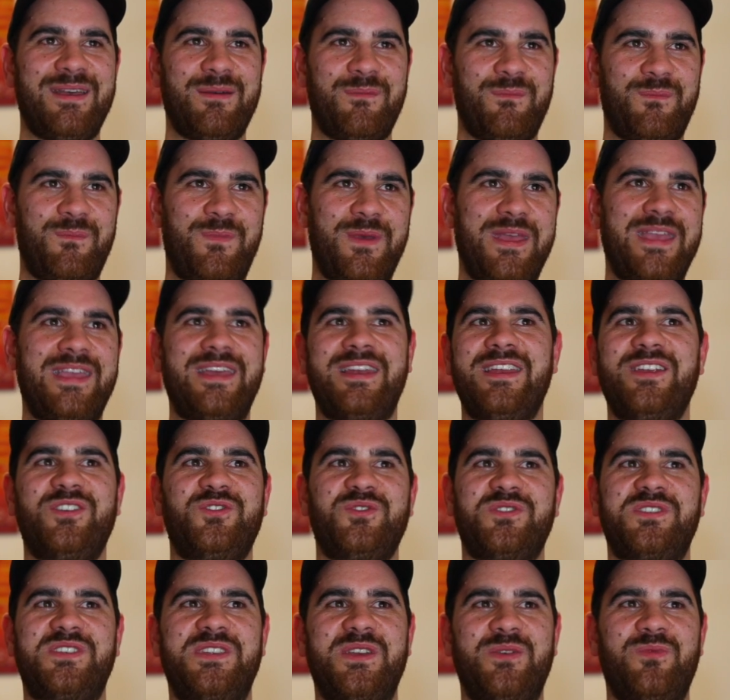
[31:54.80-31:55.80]
being an
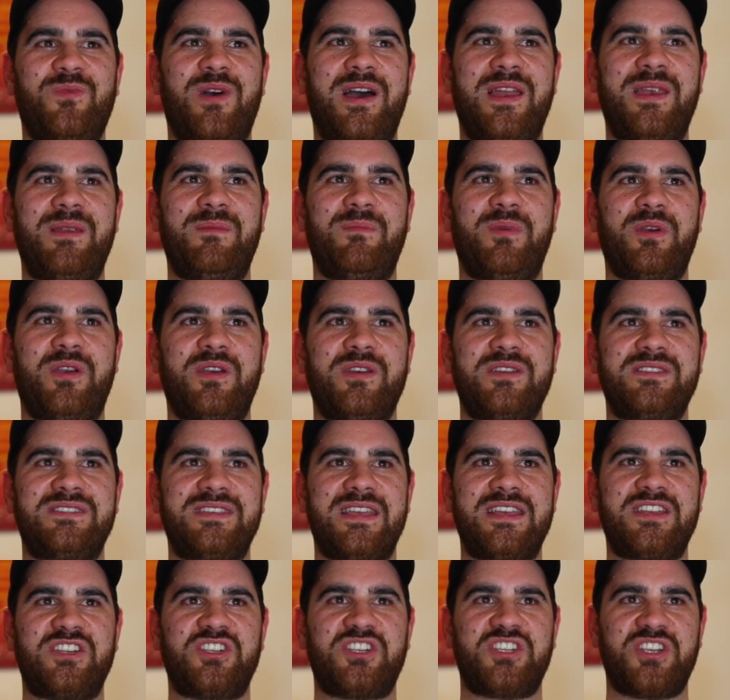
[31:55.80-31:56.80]
interesting one because
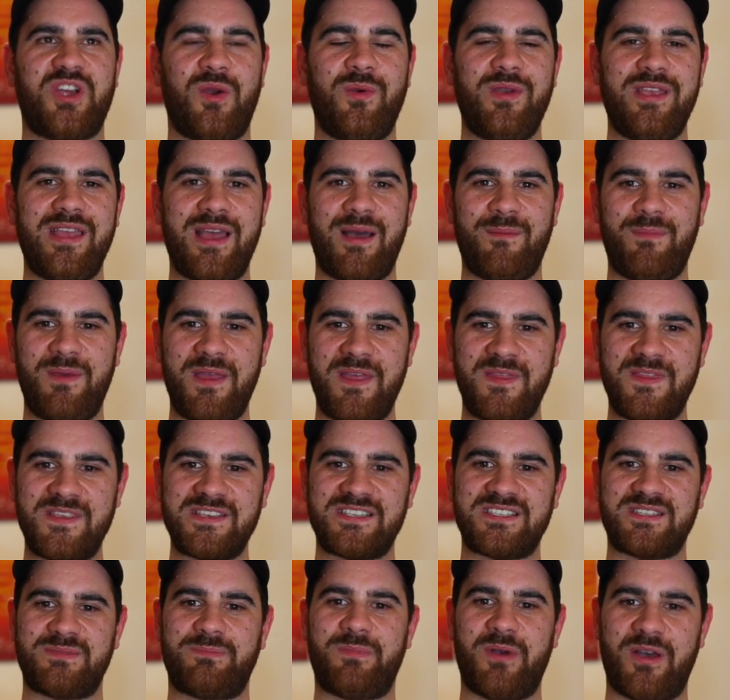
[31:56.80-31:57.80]
it's showing up in the
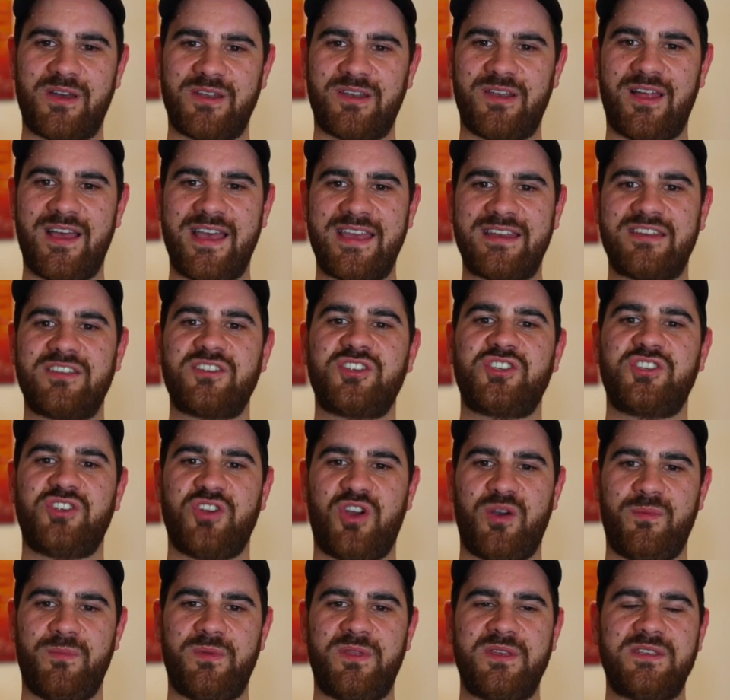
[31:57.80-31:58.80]
Spotlight
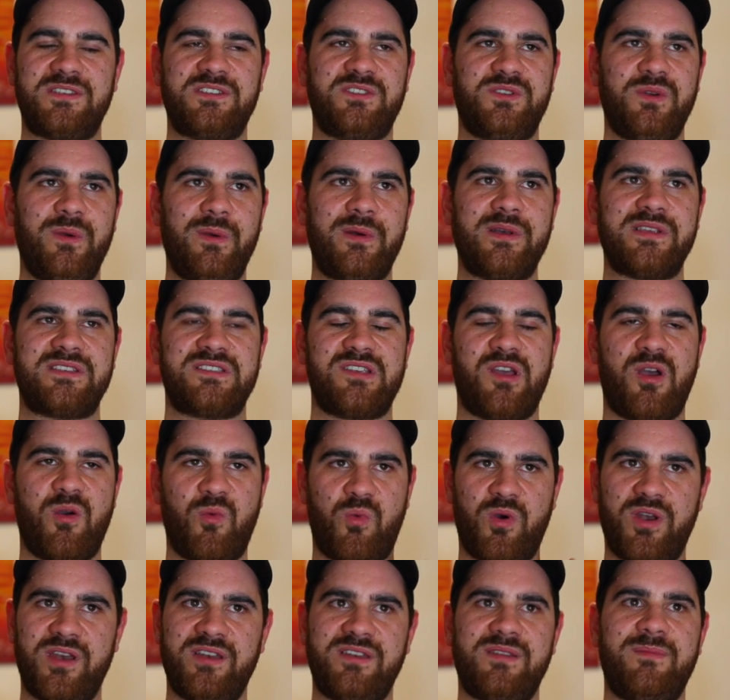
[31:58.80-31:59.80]
shop this tour. So I
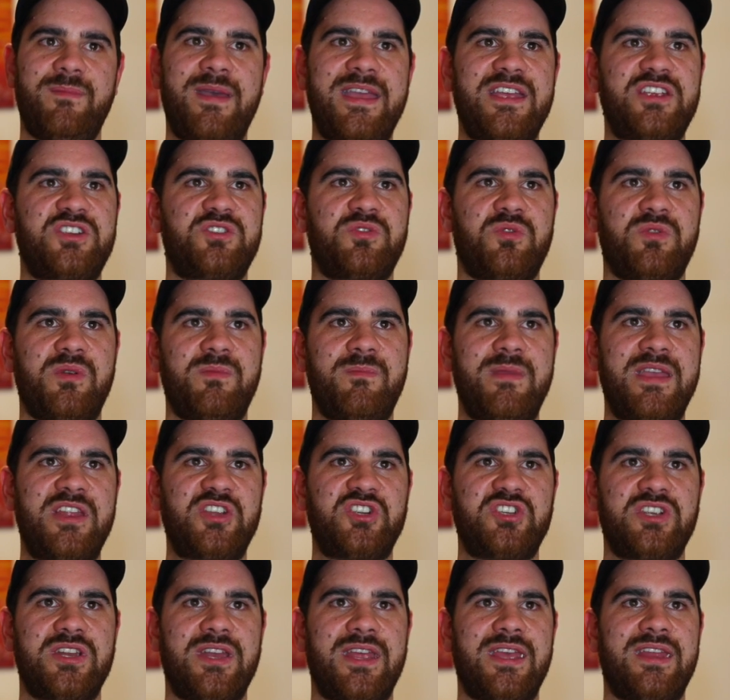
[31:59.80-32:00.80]
wanted to make sure to
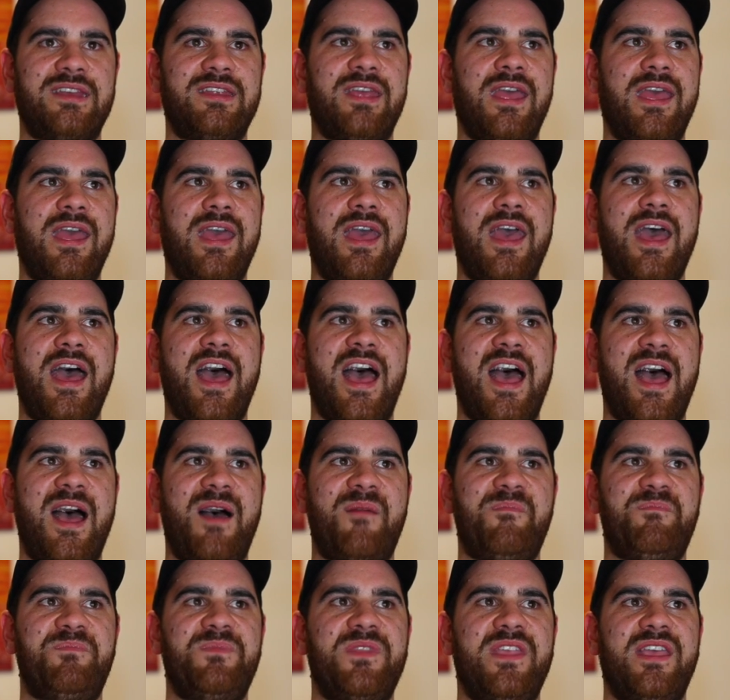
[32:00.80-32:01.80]
mention it.
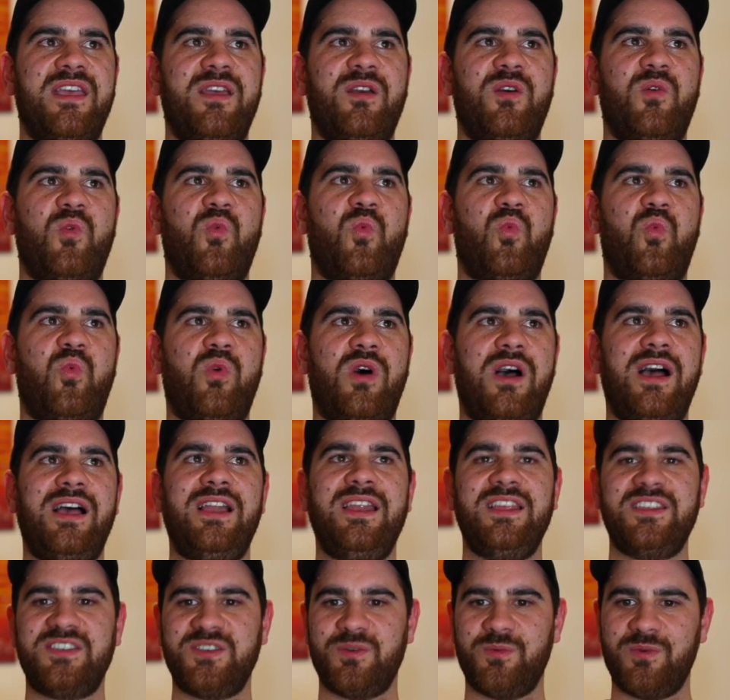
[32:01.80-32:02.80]

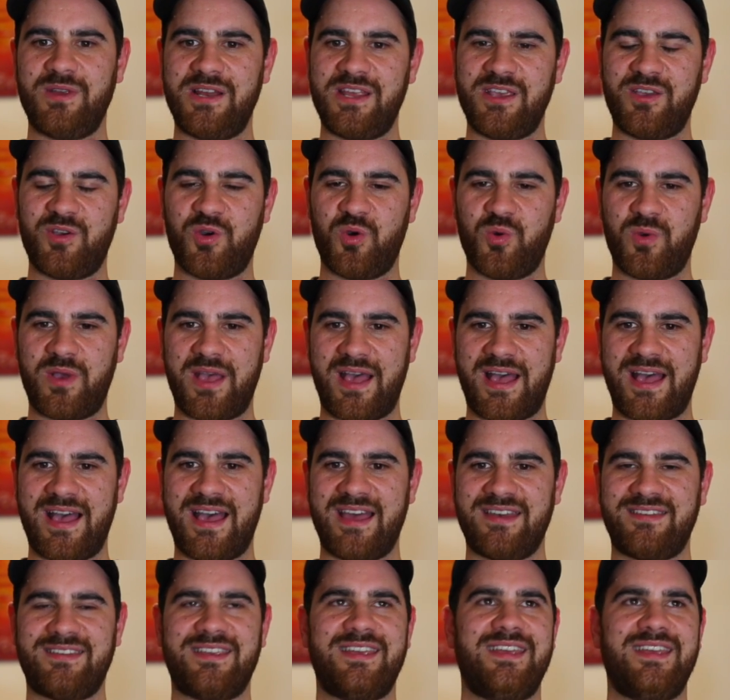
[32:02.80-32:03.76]
While it's a really cool cart,